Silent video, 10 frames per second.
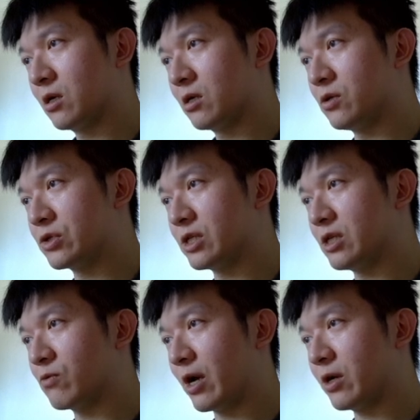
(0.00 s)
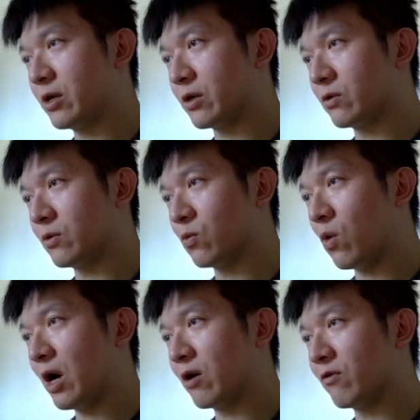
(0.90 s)
you see right here, the
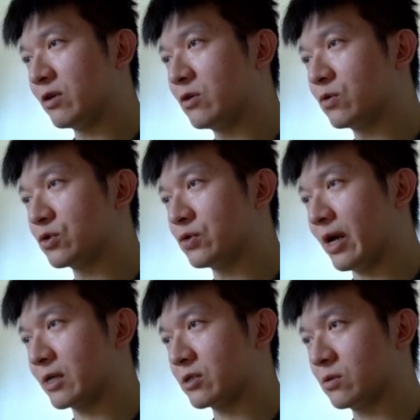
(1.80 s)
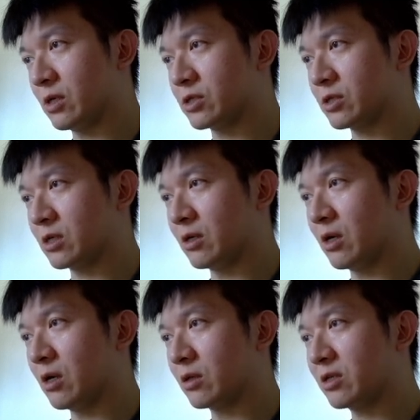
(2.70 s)
y equals to x is
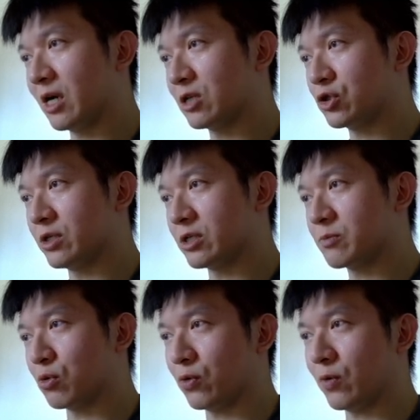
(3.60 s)
gonna touch this point